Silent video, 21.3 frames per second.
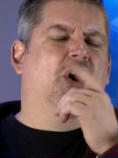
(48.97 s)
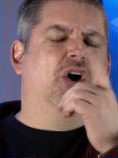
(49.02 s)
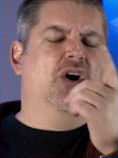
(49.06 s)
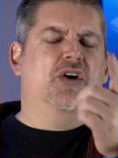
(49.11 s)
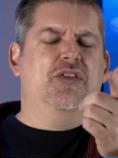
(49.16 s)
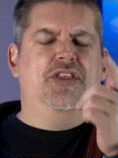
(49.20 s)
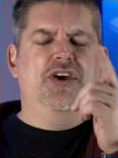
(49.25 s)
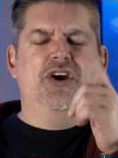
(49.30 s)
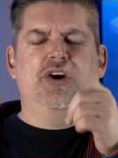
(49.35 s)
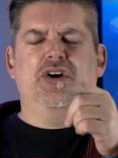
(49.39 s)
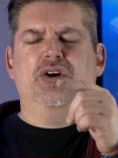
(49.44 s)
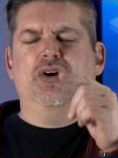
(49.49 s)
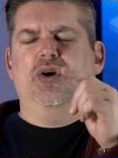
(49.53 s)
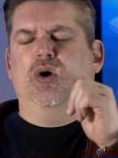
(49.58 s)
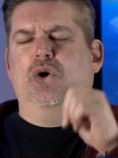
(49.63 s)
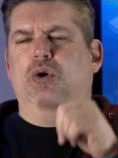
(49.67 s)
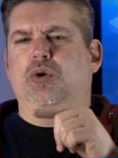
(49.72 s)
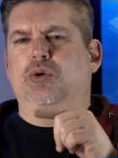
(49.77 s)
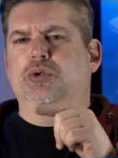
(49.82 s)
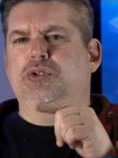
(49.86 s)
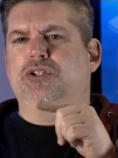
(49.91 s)
are there
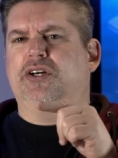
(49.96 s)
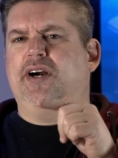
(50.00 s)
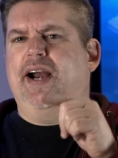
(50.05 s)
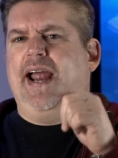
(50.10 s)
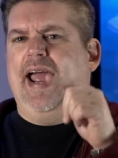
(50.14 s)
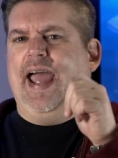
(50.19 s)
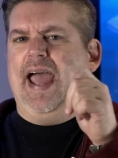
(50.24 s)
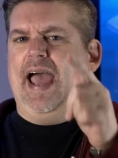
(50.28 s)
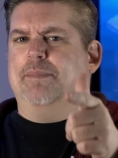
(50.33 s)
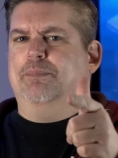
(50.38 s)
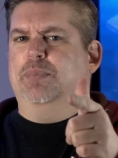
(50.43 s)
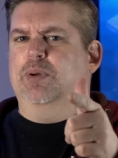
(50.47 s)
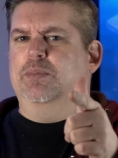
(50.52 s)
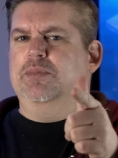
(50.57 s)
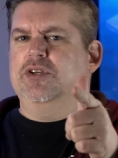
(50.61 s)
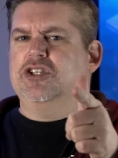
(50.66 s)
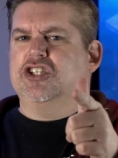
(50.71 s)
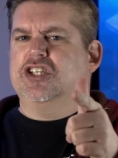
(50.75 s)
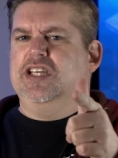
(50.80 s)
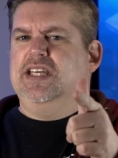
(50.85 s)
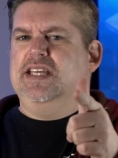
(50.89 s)
older Apple
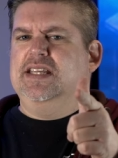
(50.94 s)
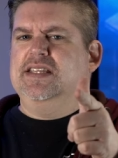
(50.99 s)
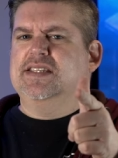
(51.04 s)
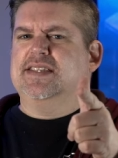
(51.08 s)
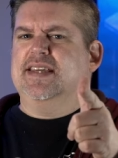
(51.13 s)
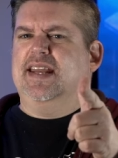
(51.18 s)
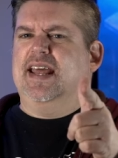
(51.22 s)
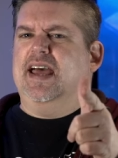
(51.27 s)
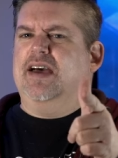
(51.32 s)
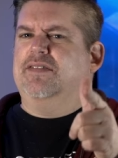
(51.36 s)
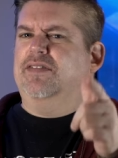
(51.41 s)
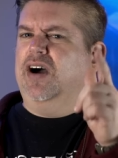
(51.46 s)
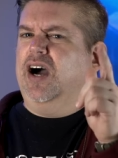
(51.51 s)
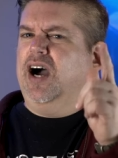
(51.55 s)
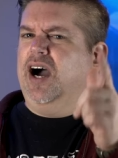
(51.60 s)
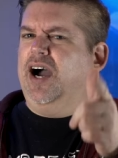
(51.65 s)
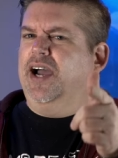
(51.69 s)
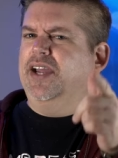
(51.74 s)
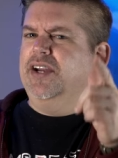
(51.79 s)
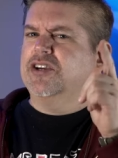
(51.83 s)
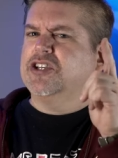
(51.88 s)
machines that have
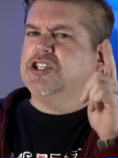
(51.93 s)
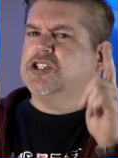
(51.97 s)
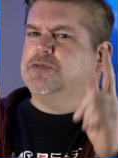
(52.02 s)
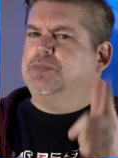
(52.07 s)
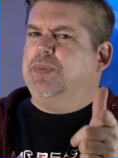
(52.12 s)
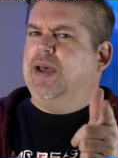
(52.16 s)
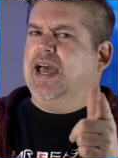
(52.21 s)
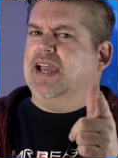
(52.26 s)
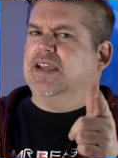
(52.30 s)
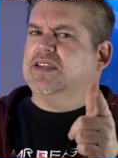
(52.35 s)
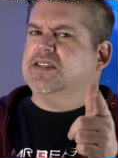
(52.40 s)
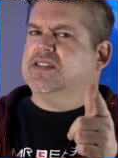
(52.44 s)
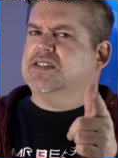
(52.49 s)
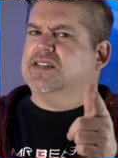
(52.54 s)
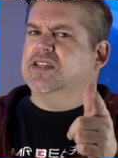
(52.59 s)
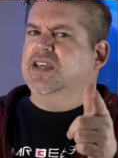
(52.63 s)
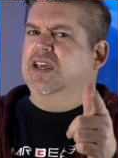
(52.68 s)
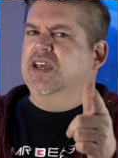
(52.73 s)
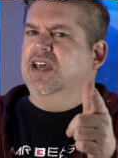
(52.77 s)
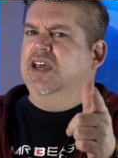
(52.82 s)
higher specs